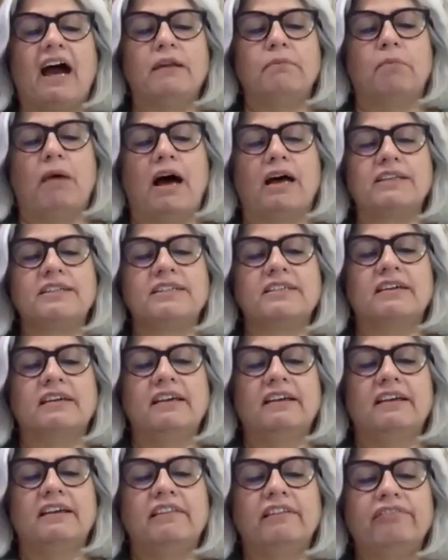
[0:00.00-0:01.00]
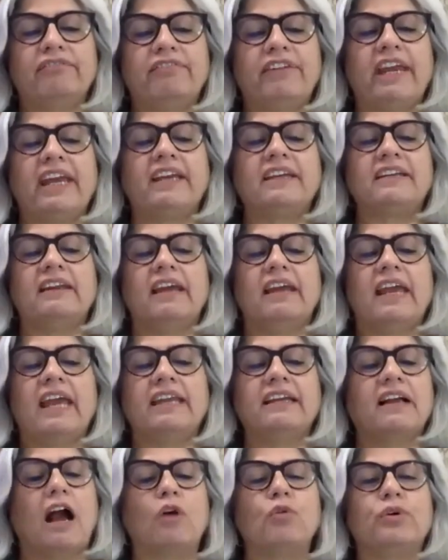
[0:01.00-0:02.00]
unmasked the fake
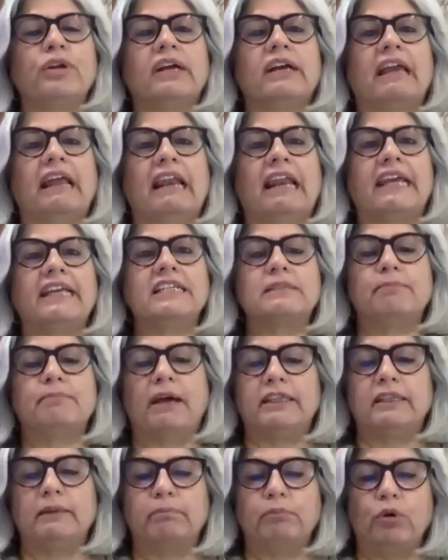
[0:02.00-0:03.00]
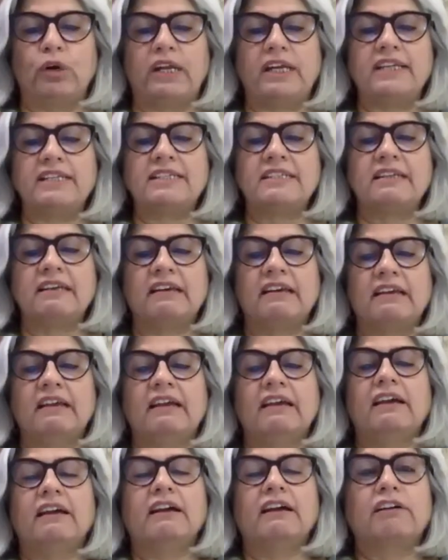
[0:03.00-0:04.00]
encounter killings by the police,
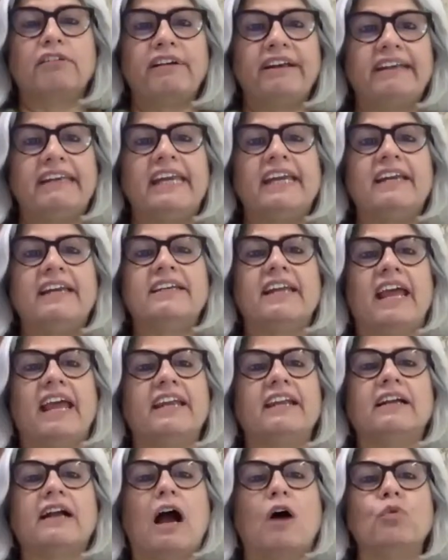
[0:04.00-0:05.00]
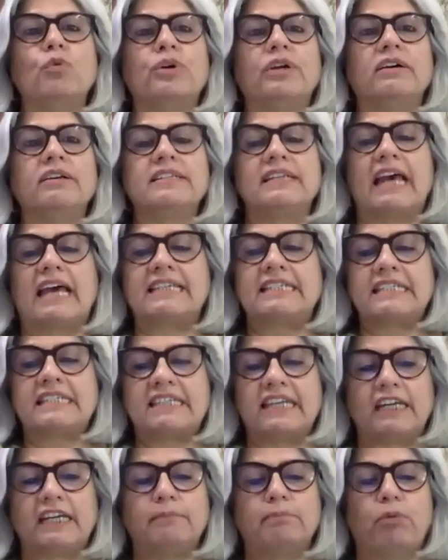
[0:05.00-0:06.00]
critiqued encounters as
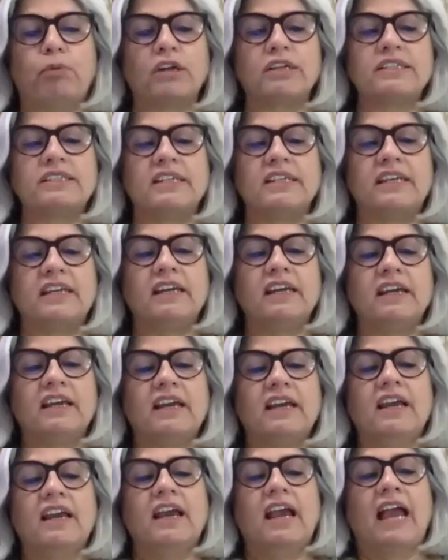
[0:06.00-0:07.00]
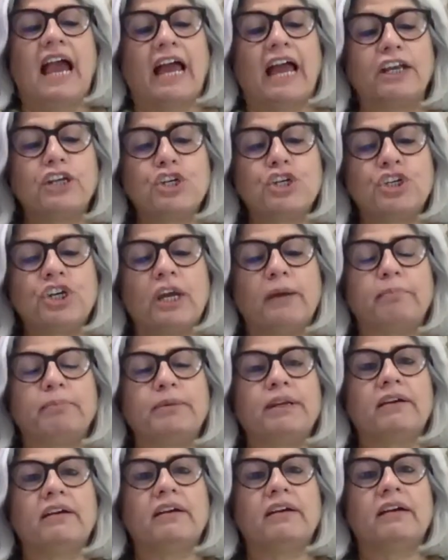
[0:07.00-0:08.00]
state policy, and
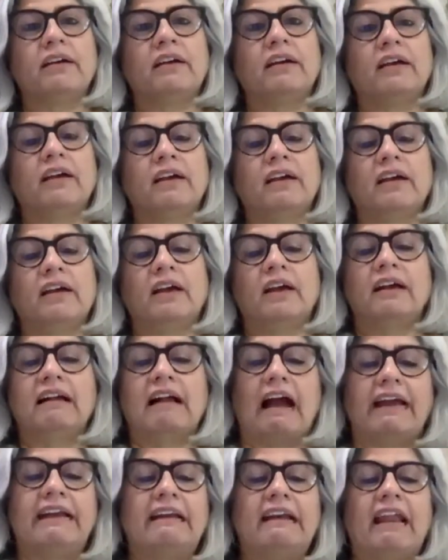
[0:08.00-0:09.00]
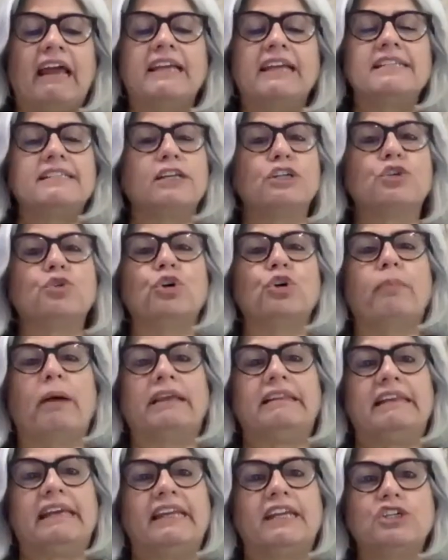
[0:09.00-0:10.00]
shaped guidelines issued
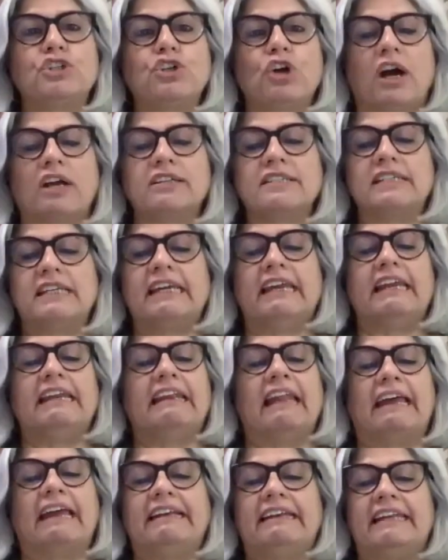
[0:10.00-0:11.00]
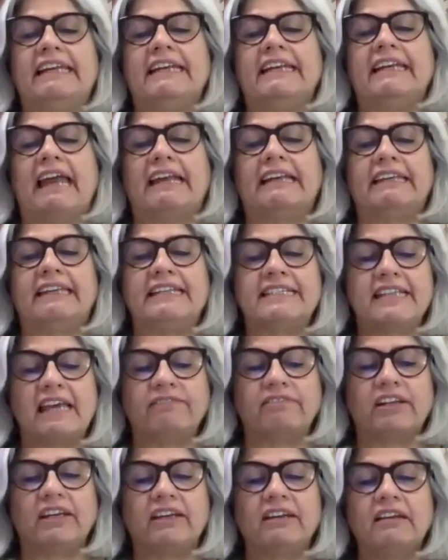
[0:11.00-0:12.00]
by the NHRC in
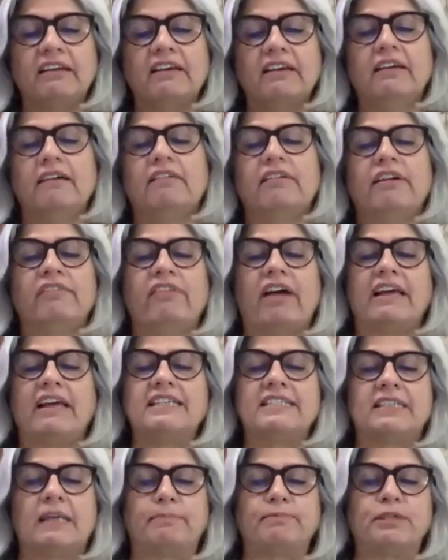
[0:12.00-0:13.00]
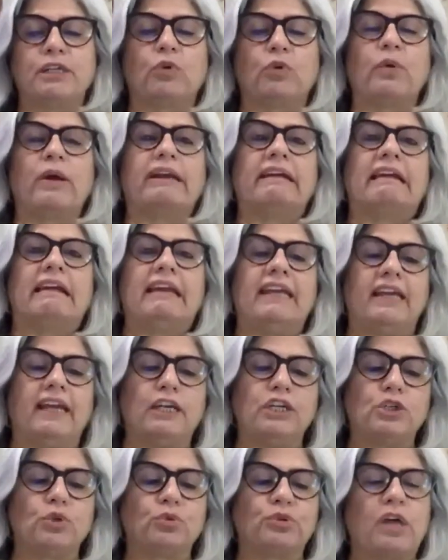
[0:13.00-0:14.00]
1997, revised subsequently
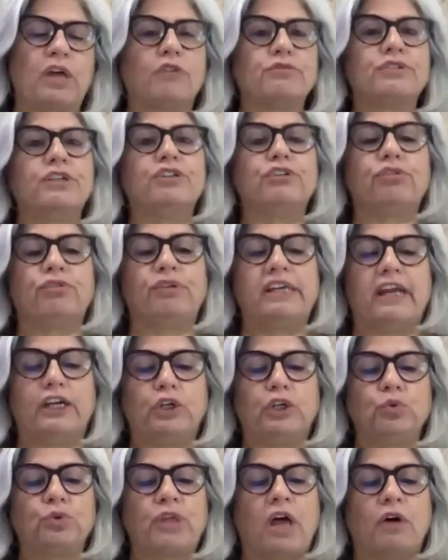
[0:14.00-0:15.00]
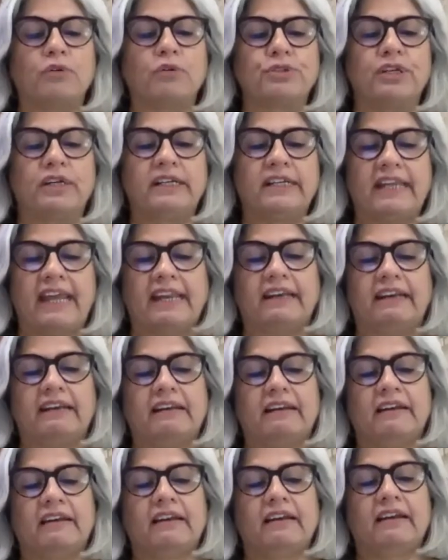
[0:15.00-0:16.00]
in 2003 and 2010,
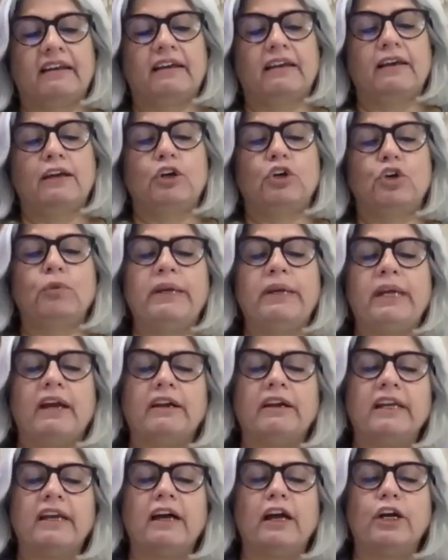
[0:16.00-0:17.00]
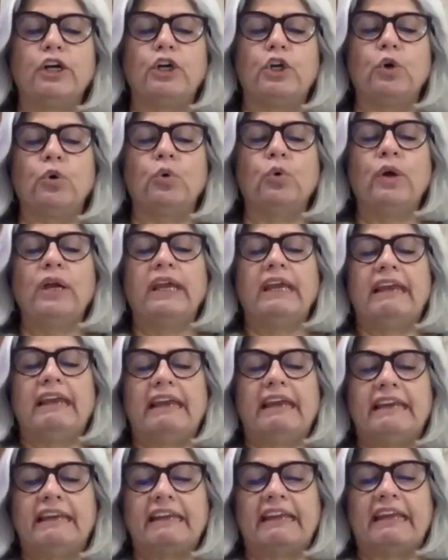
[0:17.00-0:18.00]
to be adhered to
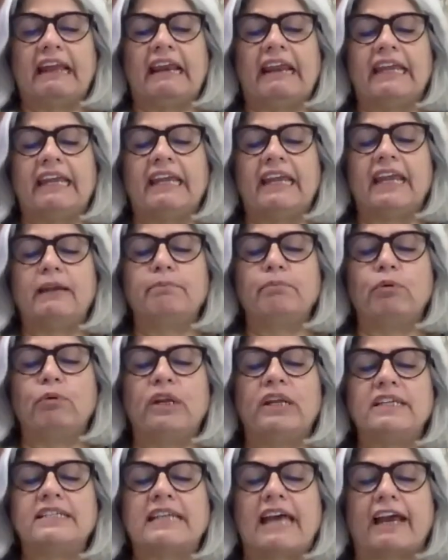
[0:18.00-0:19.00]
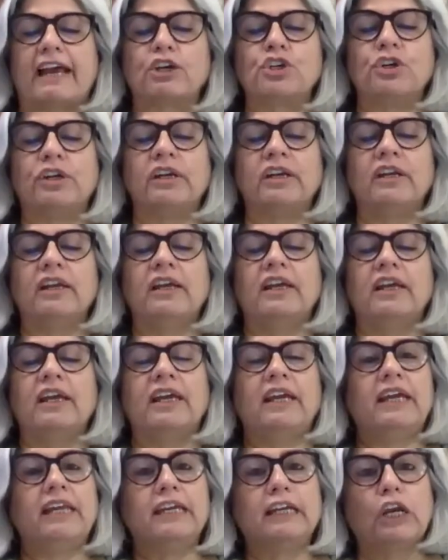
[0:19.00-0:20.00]
in killing in police action,
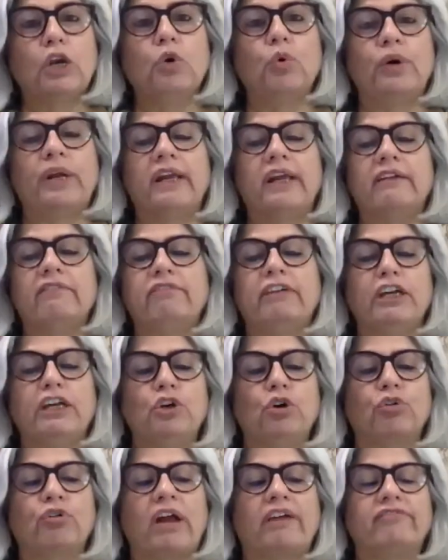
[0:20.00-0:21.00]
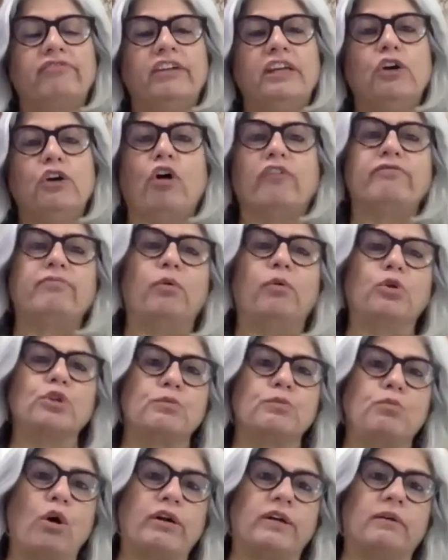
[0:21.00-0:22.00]
including videography of
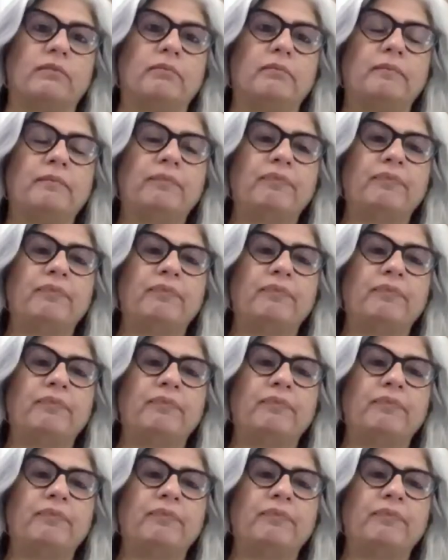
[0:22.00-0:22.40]
post-mortem.